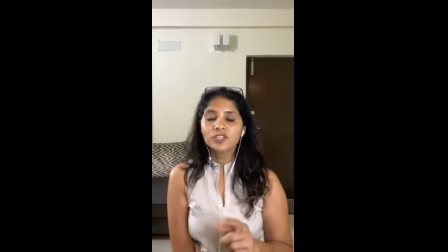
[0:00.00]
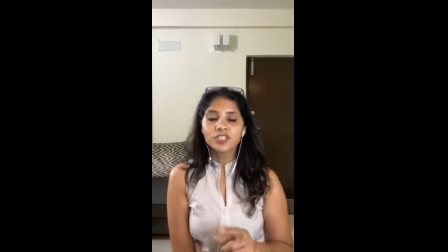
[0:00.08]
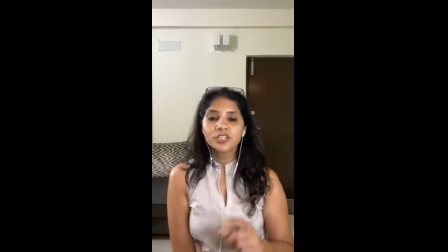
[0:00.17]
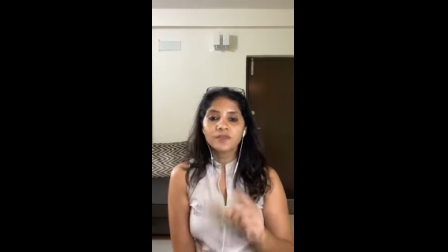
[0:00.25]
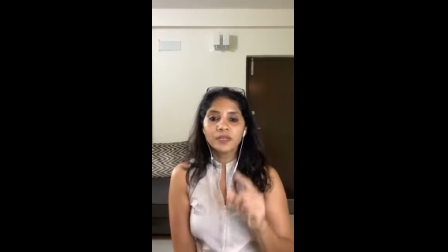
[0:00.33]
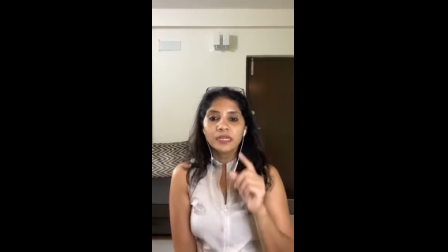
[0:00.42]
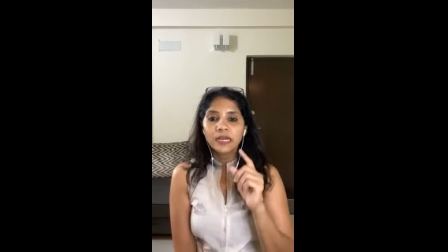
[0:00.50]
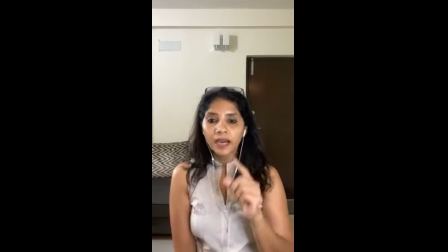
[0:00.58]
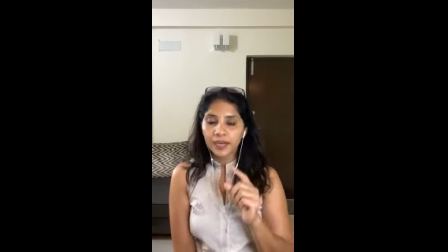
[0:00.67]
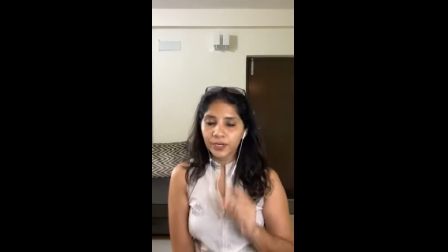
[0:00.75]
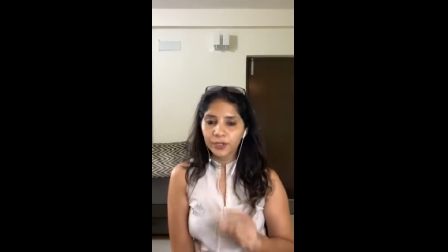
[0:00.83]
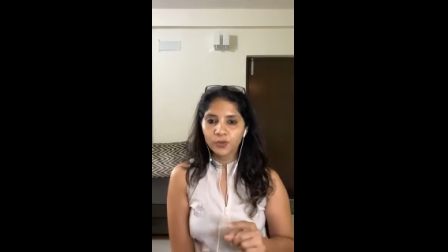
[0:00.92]
she will
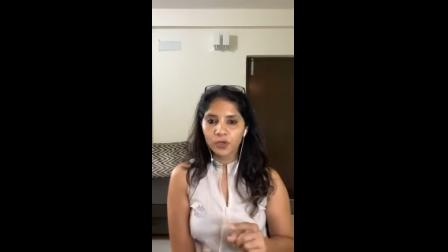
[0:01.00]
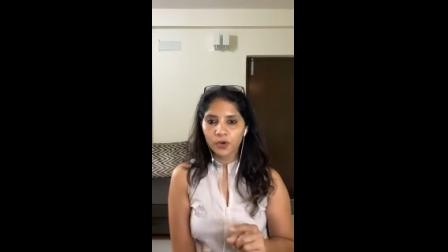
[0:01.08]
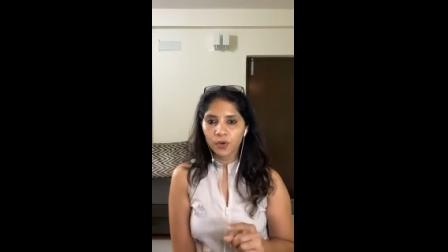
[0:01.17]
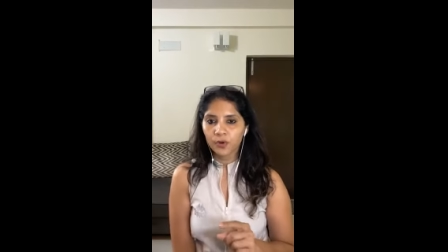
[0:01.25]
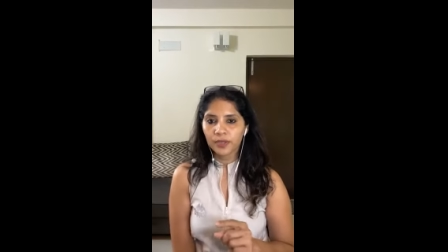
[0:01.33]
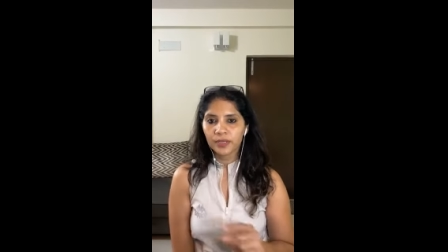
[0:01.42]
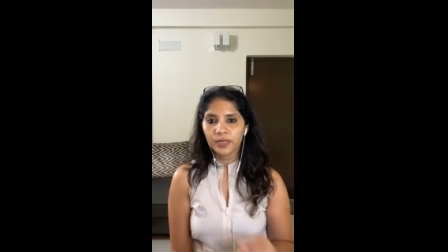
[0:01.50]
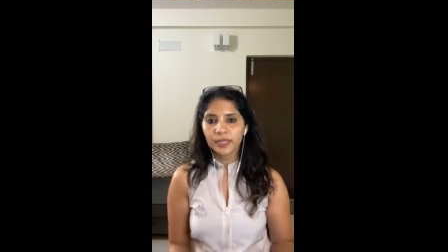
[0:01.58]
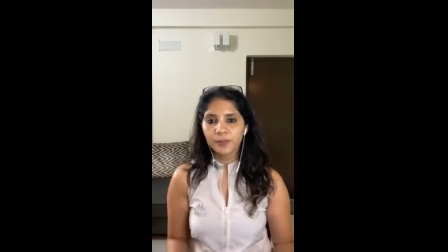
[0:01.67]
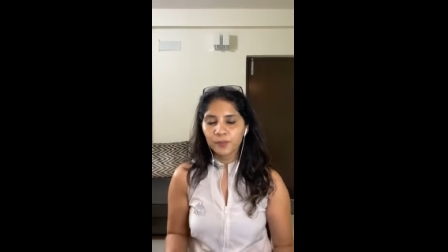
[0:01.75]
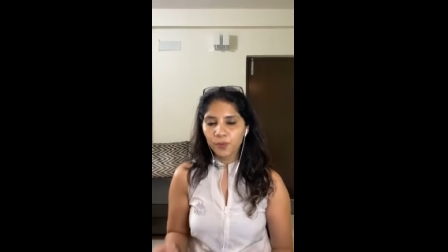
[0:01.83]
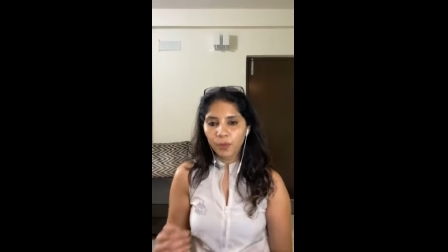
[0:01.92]
guide you accordingly
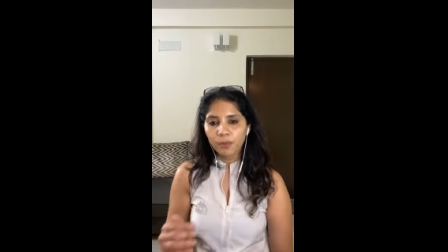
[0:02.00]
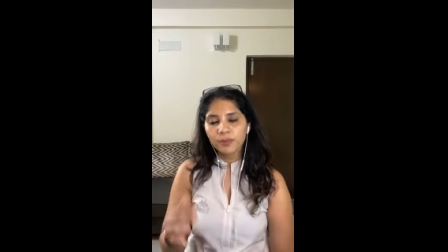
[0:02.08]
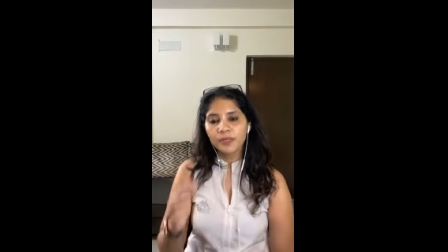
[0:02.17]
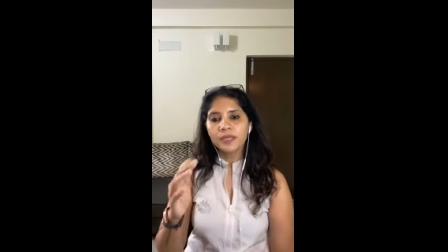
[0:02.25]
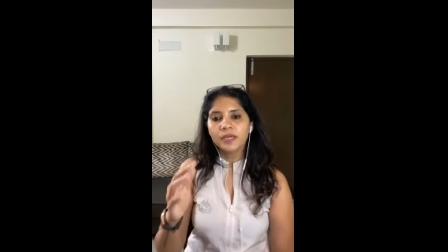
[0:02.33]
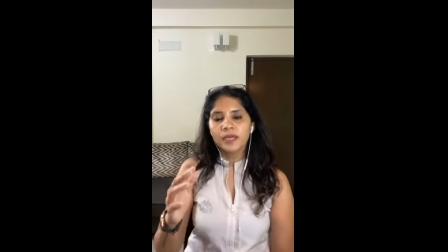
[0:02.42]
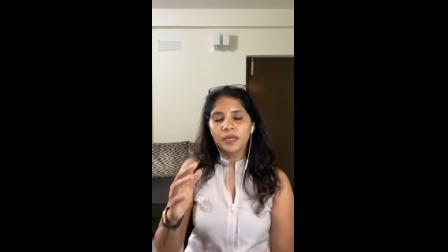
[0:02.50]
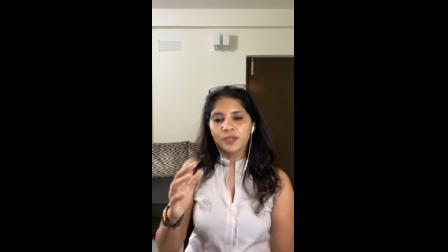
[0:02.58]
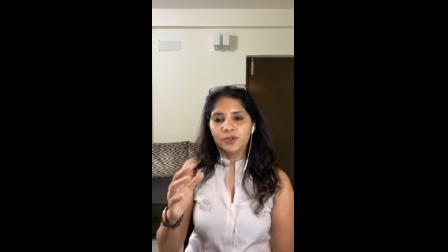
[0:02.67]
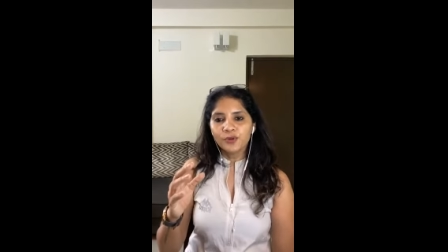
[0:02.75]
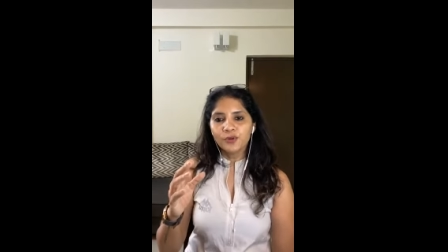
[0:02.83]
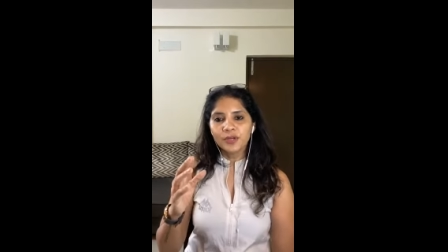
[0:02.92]
and probably
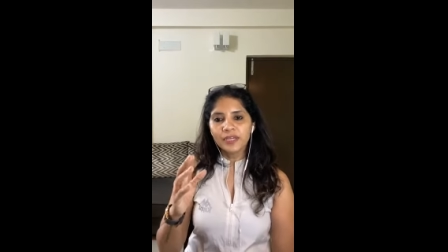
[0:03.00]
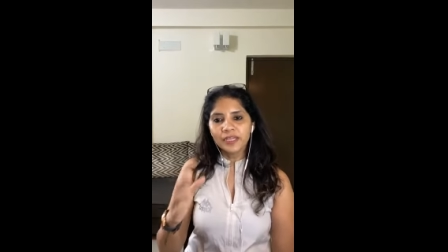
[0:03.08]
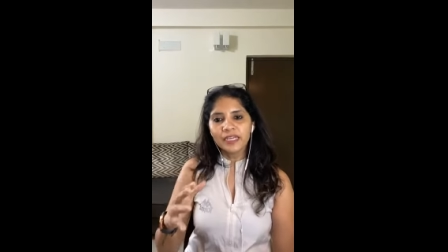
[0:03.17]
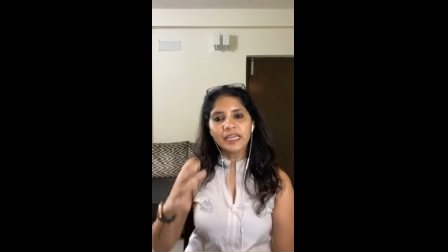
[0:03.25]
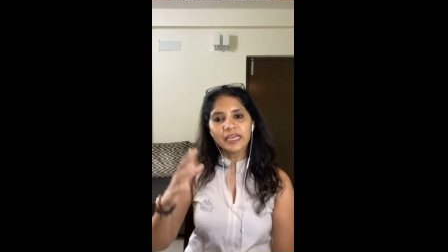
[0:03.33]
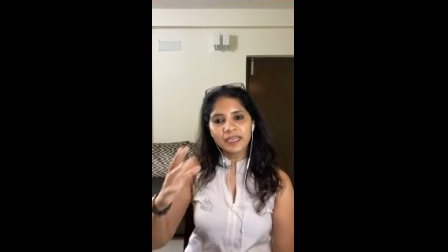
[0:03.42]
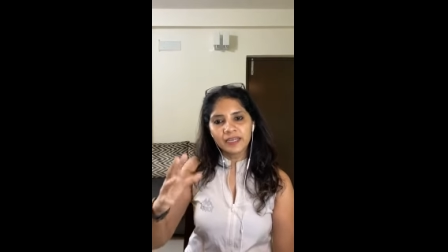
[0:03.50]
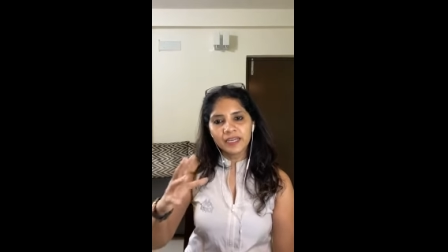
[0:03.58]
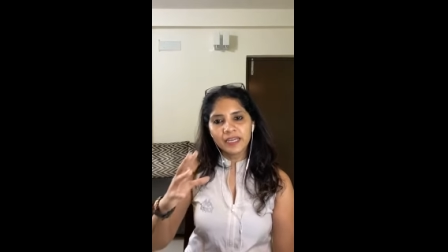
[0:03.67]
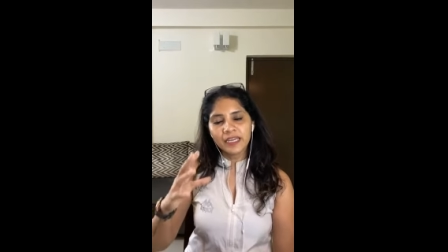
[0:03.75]
you know it can eh,